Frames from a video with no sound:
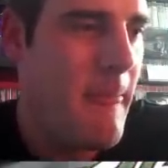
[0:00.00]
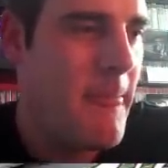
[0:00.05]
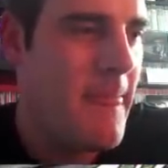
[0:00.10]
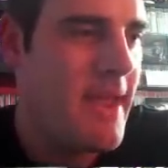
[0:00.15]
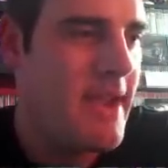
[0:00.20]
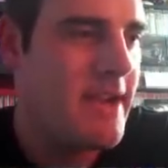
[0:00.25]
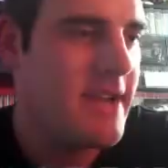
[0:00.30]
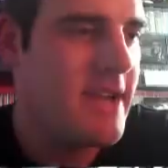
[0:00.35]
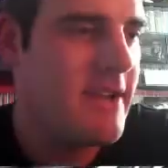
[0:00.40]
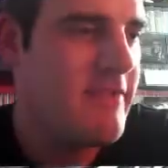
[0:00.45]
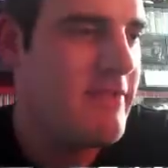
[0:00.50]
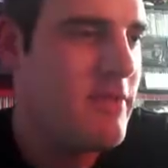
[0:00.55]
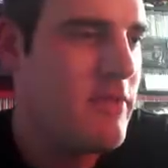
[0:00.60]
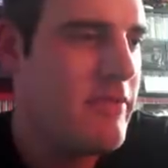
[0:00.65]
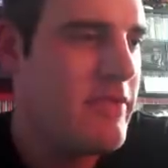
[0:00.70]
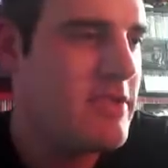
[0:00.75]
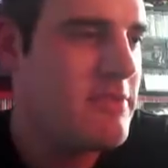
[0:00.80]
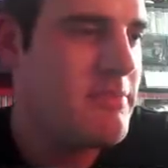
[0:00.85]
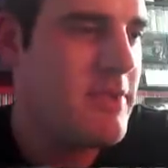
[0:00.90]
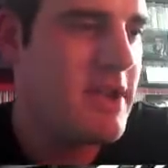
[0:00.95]
And again,
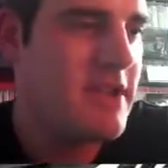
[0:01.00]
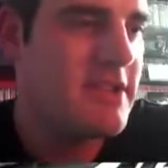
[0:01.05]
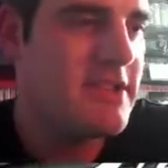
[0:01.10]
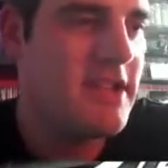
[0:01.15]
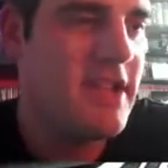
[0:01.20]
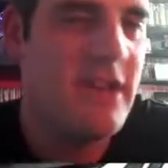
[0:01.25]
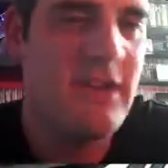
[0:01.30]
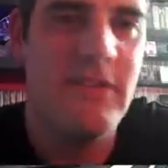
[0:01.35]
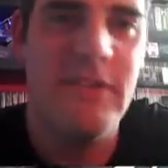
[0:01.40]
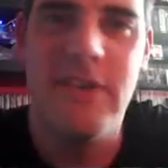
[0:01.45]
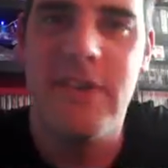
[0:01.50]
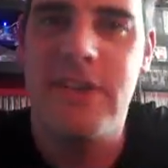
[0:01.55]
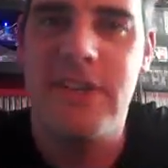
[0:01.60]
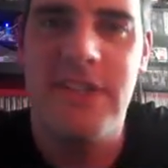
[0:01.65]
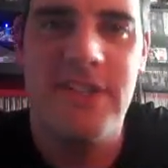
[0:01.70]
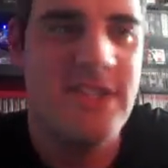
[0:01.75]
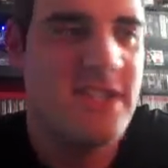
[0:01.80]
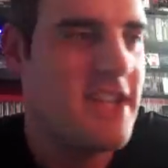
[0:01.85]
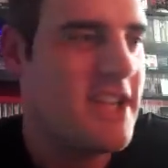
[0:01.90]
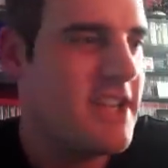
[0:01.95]
4th is maxed out in like
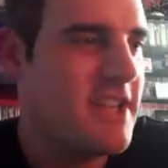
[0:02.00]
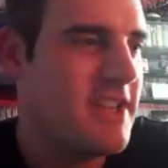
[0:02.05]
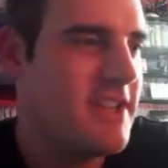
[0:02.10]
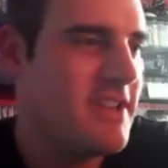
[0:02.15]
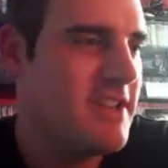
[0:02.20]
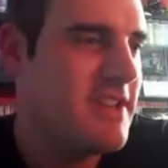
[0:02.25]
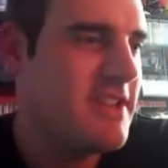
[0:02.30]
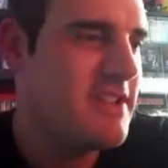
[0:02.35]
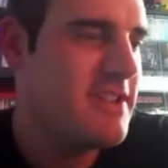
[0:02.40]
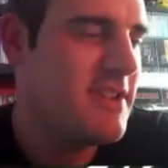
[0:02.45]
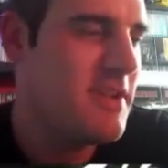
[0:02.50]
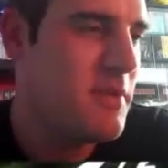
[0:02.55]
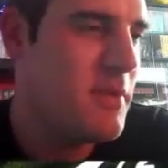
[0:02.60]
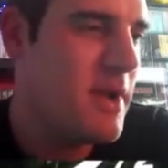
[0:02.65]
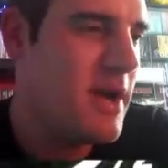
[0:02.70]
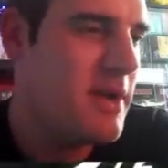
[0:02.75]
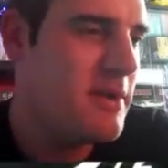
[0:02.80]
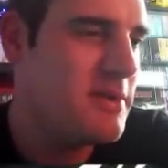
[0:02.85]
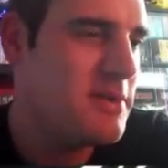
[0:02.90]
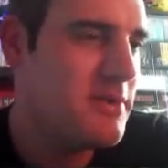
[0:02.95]
a second. It's like,
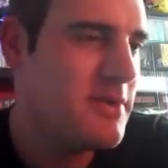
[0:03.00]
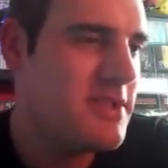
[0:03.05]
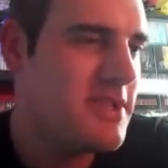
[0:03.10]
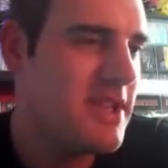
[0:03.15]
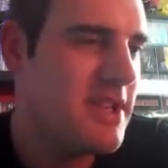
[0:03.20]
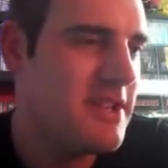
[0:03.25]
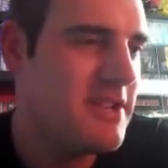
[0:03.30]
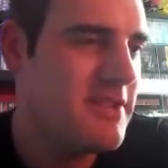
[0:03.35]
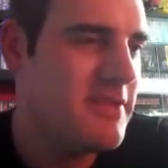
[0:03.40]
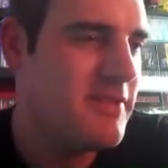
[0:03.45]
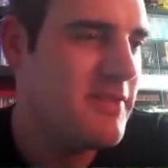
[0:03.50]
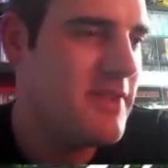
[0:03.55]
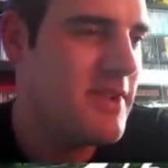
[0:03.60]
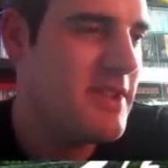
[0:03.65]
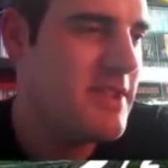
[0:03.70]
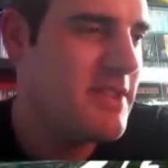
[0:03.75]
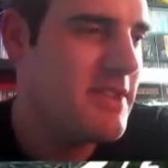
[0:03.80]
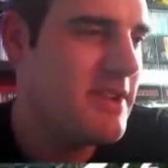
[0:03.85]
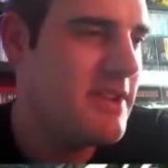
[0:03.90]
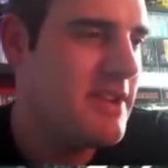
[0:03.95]
wow, do I take this in
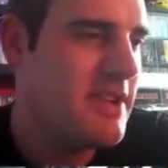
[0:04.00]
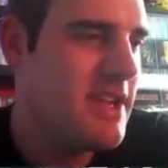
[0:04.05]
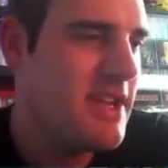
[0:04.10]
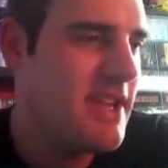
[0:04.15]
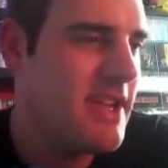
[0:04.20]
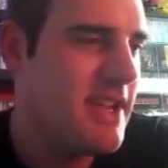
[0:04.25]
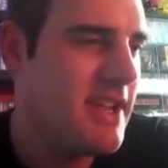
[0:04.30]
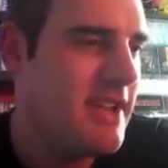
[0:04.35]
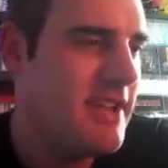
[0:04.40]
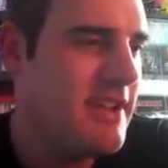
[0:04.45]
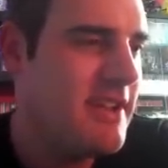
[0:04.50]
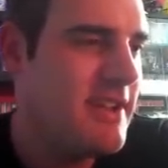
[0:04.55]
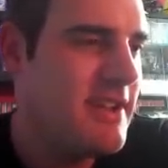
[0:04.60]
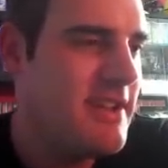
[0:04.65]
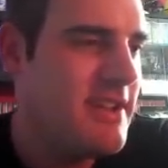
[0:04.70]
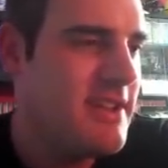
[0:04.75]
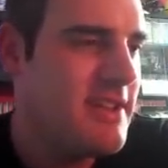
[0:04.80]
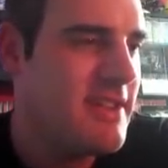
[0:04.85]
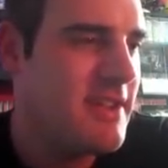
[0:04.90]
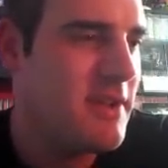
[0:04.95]
5th? And in here,
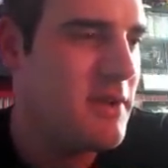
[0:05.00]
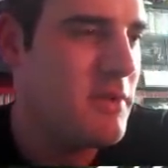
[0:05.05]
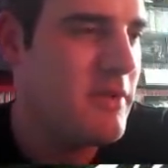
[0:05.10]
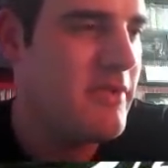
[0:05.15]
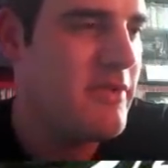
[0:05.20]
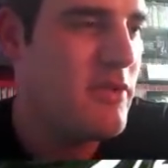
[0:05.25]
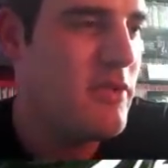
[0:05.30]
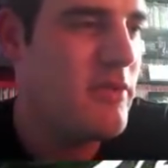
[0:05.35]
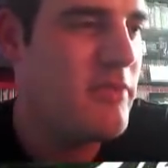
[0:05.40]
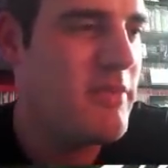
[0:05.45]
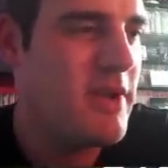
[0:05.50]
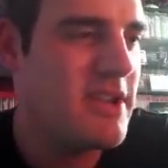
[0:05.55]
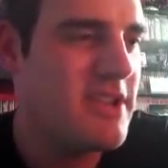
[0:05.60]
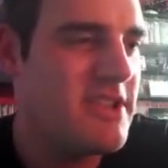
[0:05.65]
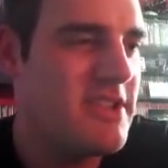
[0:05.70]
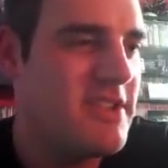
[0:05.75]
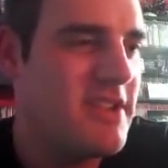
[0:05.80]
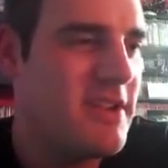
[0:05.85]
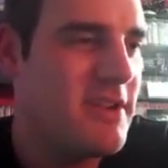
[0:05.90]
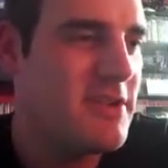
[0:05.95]
I think, oh, 4th
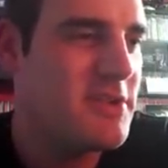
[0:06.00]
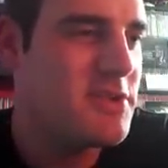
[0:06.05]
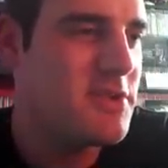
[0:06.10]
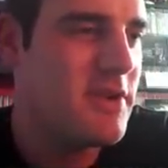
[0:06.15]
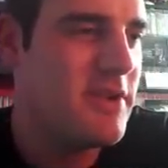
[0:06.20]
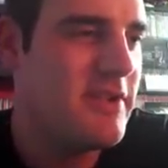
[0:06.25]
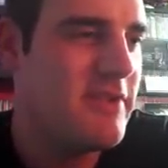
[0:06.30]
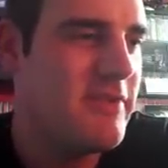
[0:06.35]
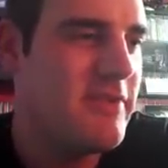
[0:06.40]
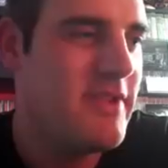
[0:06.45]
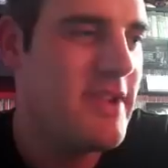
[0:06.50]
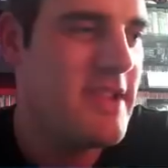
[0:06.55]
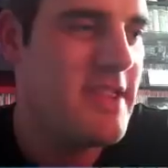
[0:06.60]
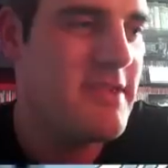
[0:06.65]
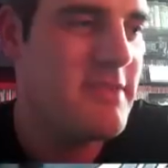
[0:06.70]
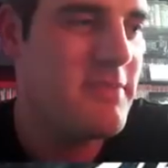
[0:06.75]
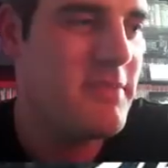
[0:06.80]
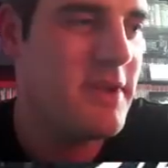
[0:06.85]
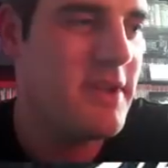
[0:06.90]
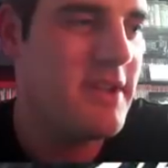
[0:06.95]
maxes out, I'll try it in
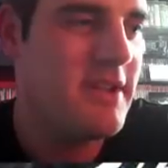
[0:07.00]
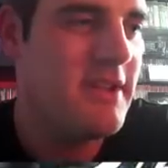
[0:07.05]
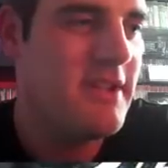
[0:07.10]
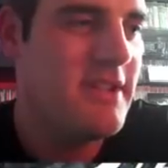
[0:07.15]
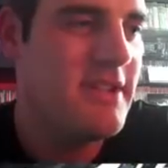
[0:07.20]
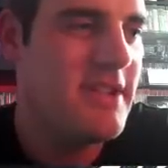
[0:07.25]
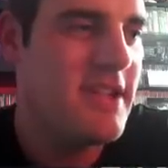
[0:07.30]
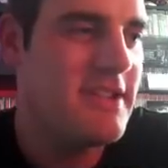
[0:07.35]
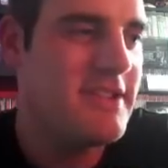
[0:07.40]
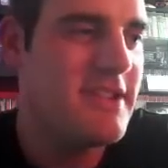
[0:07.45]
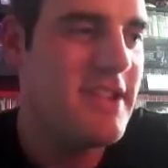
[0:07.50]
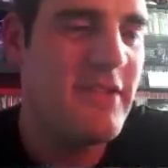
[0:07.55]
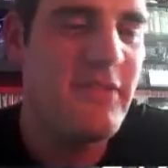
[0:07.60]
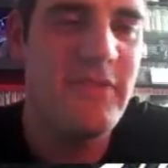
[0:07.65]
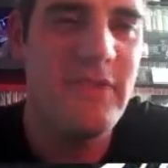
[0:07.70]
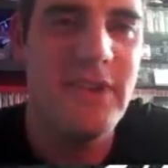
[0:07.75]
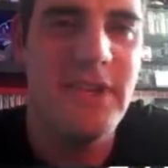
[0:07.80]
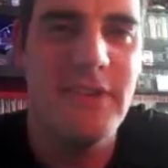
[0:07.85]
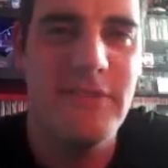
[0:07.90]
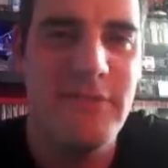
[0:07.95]
5th, but that's
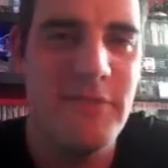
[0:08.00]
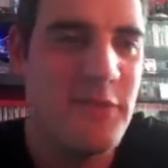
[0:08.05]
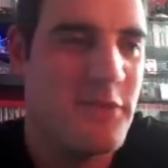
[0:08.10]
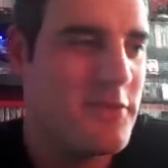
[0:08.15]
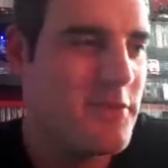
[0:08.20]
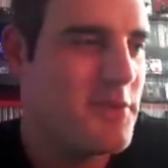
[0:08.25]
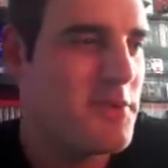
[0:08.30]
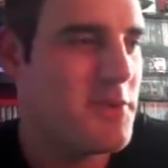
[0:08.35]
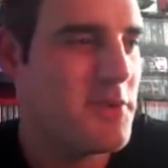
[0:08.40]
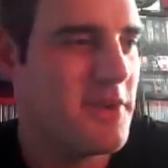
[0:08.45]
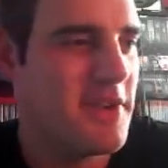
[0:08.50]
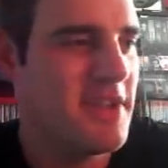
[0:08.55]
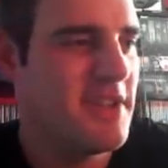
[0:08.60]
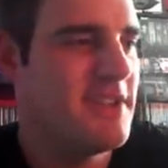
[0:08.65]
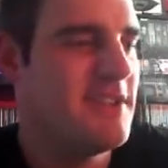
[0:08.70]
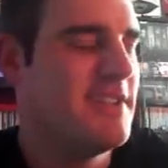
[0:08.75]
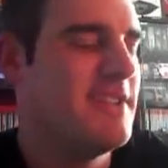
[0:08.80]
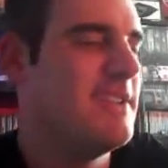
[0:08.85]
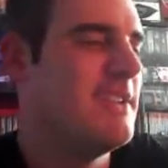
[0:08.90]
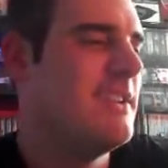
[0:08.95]
definitely a 4th corner,
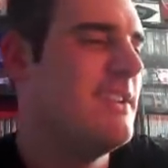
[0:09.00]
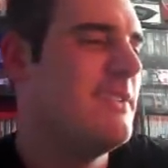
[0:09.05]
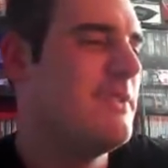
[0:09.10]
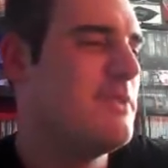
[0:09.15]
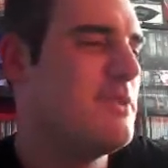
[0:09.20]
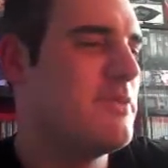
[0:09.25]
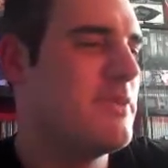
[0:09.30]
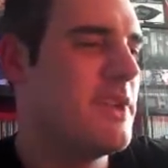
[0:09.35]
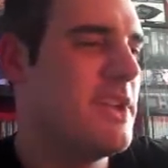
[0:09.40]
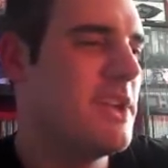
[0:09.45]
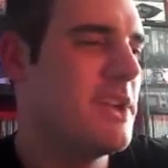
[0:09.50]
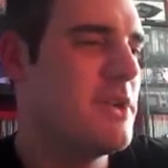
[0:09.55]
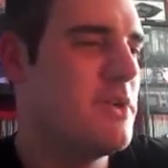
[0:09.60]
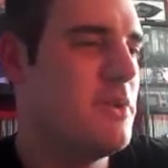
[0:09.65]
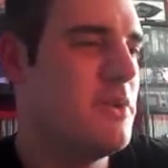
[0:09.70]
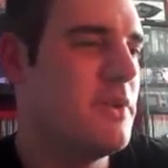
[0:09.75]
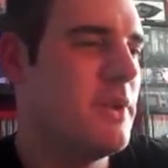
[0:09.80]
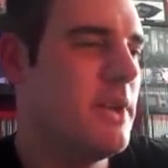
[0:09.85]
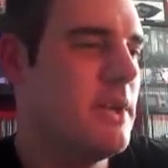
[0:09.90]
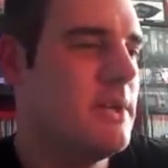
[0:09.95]
4th gear
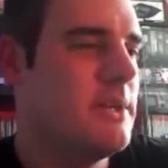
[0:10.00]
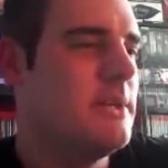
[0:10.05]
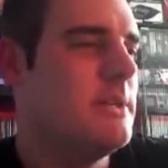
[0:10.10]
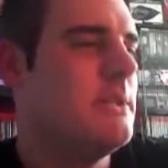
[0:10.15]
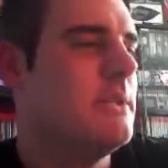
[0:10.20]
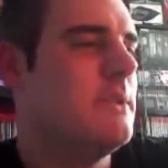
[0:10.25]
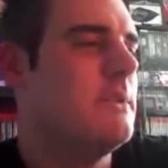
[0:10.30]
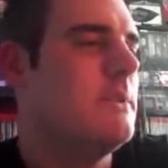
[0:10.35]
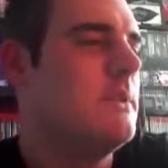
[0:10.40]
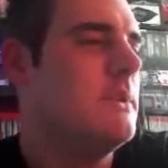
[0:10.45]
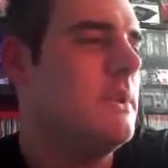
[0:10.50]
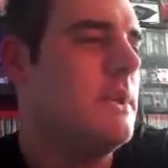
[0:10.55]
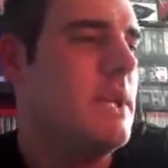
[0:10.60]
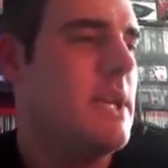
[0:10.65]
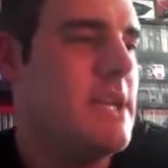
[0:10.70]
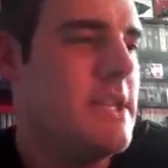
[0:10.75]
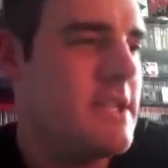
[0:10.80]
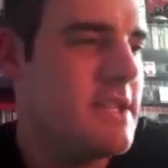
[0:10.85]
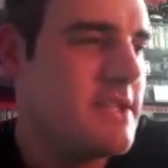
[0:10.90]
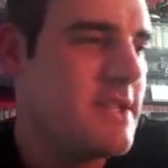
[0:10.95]
corner,
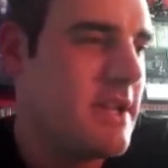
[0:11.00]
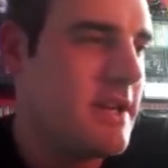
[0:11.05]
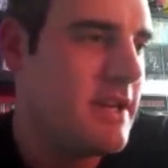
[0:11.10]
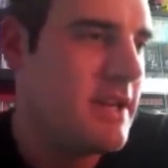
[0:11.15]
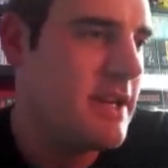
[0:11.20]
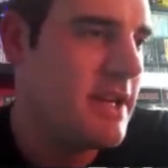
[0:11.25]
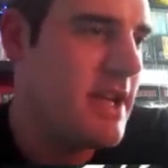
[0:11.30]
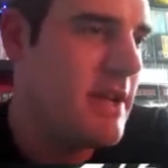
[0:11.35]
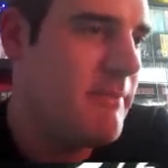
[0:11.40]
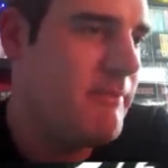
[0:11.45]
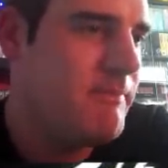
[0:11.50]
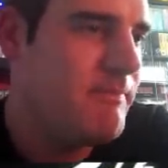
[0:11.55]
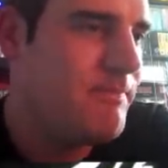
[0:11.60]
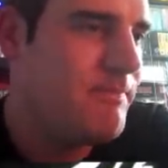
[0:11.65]
in the tunnel again.